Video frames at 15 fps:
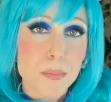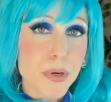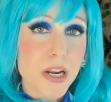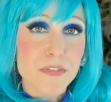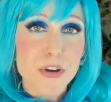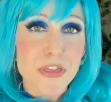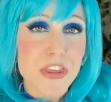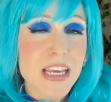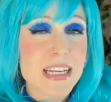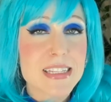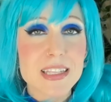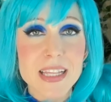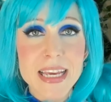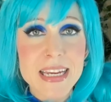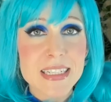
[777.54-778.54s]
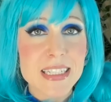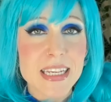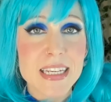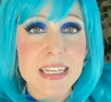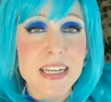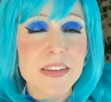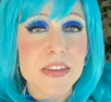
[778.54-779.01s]
But everything is linked
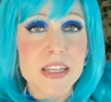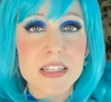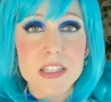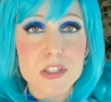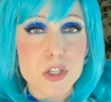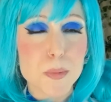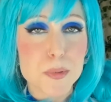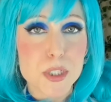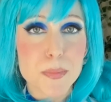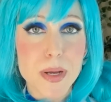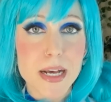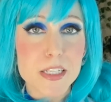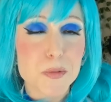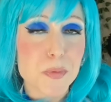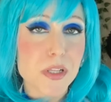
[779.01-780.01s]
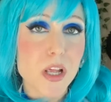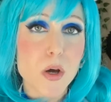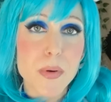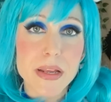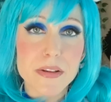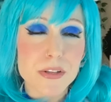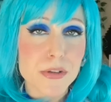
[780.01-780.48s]
in the description box below,
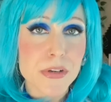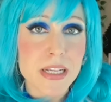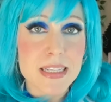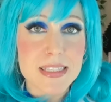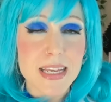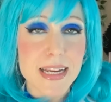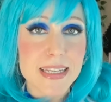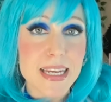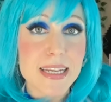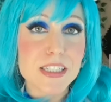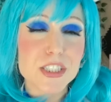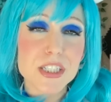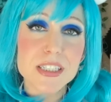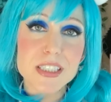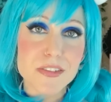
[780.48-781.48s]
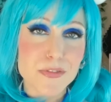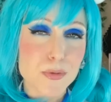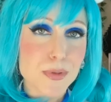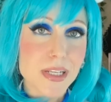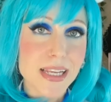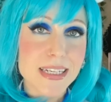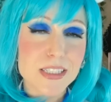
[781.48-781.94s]
including citations if you
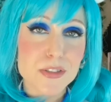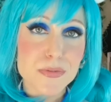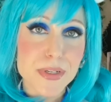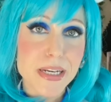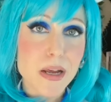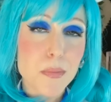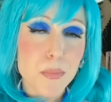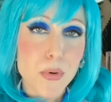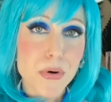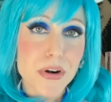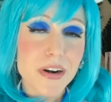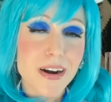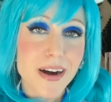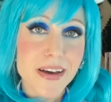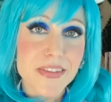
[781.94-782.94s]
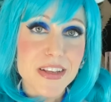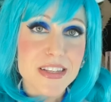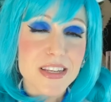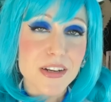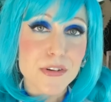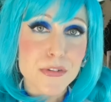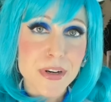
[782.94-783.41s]
would like to read up more on this
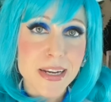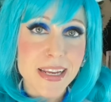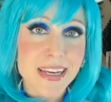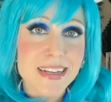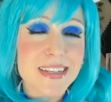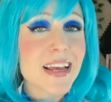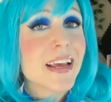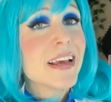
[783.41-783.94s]
ingredient.